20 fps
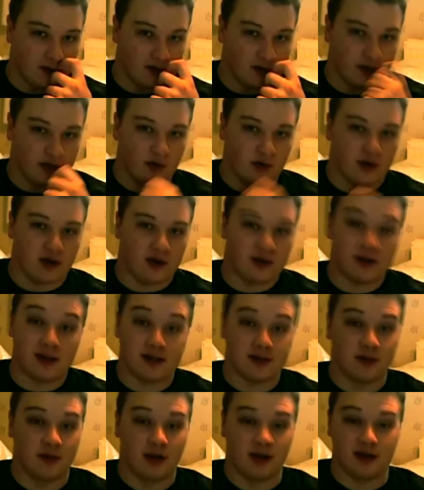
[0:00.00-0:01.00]

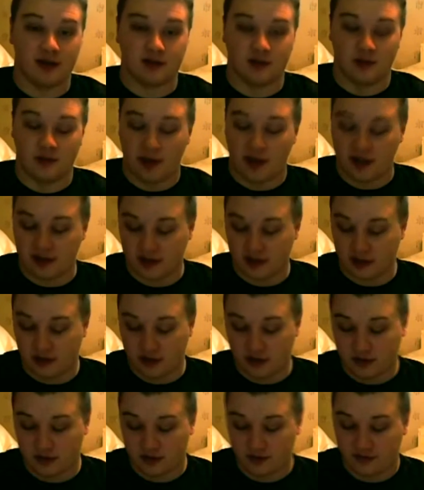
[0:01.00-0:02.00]
it's amazing. So I
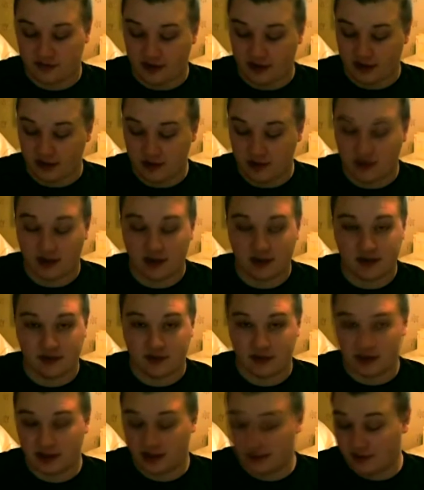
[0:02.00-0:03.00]
just want to thank you guys
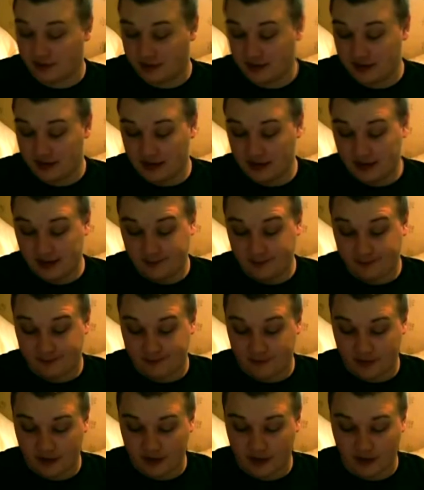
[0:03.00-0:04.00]
for kind
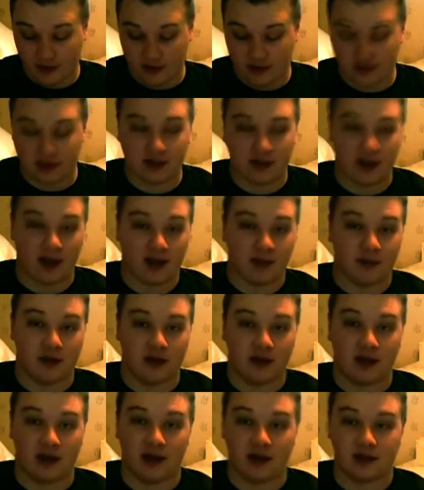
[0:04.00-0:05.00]
of, getting me
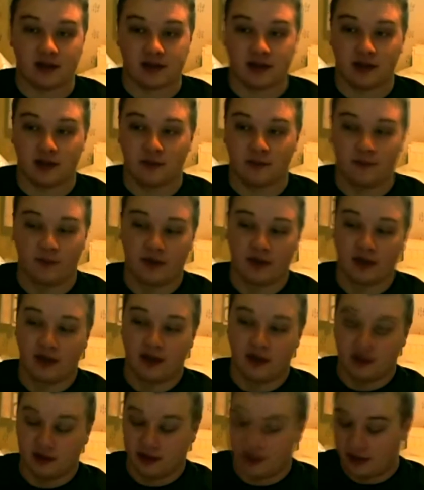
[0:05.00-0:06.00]
there. So
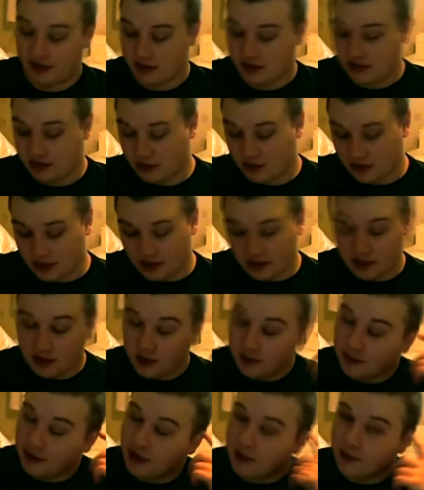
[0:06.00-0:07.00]
now let's just talk a
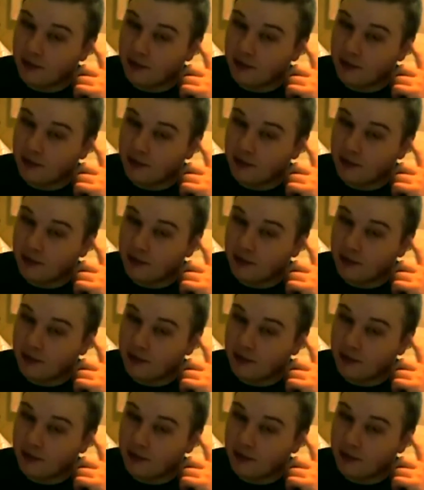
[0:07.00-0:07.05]
little bit